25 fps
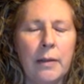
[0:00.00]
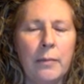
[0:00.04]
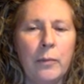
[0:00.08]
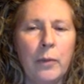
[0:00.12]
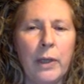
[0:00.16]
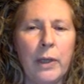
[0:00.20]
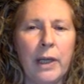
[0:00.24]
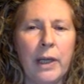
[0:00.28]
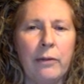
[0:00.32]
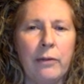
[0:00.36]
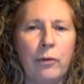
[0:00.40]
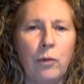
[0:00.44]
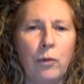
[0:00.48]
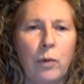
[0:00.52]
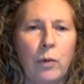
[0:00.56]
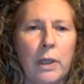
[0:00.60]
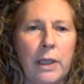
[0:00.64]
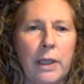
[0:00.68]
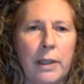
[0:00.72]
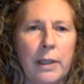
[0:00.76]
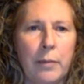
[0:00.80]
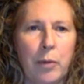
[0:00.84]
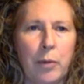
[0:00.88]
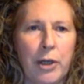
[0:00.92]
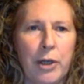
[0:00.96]
We have a
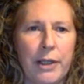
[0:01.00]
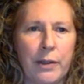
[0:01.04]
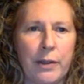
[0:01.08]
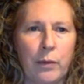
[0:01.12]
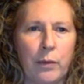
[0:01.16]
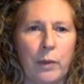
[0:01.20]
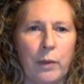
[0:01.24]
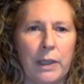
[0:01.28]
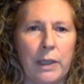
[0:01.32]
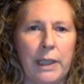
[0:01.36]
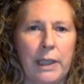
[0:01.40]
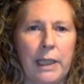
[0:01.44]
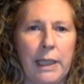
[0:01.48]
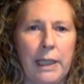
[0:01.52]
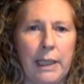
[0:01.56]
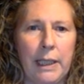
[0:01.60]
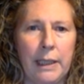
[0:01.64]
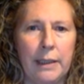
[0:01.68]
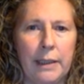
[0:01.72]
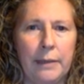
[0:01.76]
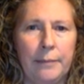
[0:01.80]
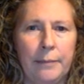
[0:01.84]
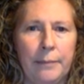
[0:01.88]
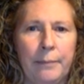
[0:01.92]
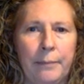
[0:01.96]
WordPress one
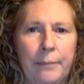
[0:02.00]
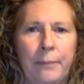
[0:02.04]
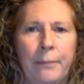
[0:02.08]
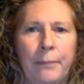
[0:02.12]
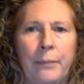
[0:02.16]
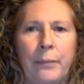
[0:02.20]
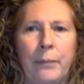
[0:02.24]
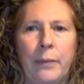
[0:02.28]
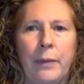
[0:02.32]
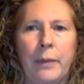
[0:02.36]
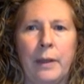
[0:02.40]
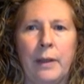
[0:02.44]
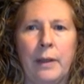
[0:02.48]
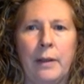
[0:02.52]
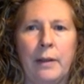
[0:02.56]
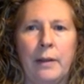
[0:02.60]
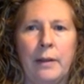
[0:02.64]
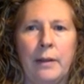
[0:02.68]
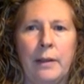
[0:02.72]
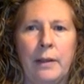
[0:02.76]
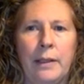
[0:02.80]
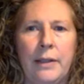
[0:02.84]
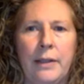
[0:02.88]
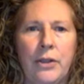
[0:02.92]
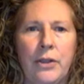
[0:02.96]
here.
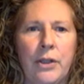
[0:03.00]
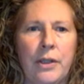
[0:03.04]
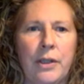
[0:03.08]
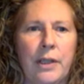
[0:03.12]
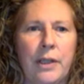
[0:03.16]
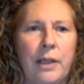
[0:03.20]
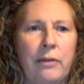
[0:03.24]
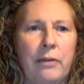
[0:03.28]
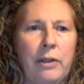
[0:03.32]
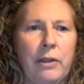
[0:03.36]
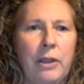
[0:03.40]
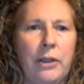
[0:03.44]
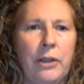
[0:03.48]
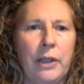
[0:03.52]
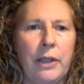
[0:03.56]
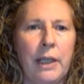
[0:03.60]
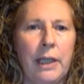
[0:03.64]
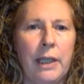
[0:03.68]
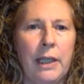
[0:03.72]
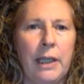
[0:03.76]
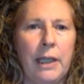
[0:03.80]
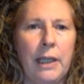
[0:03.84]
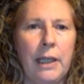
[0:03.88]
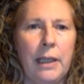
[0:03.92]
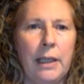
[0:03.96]
Let's just have a look
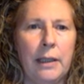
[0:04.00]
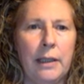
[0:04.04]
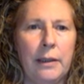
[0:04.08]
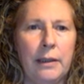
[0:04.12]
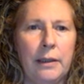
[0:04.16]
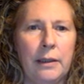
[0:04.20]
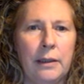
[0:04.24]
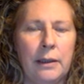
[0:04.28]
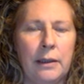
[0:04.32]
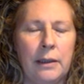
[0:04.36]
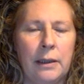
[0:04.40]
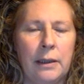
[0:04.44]
in here.